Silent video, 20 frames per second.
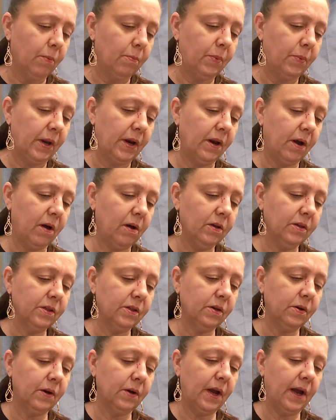But it
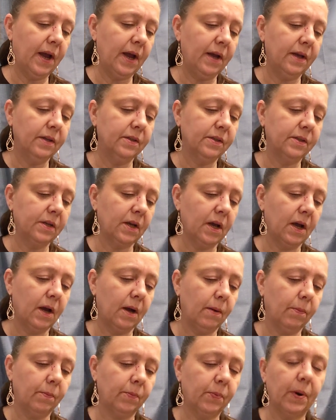also has
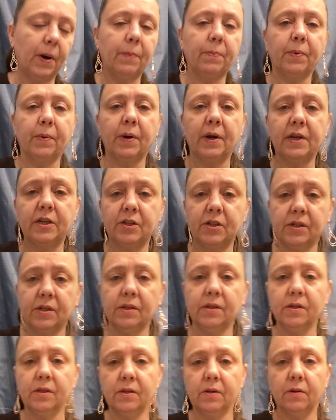
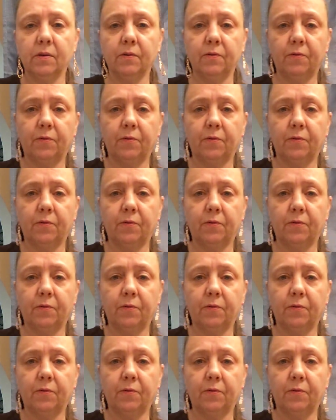preparations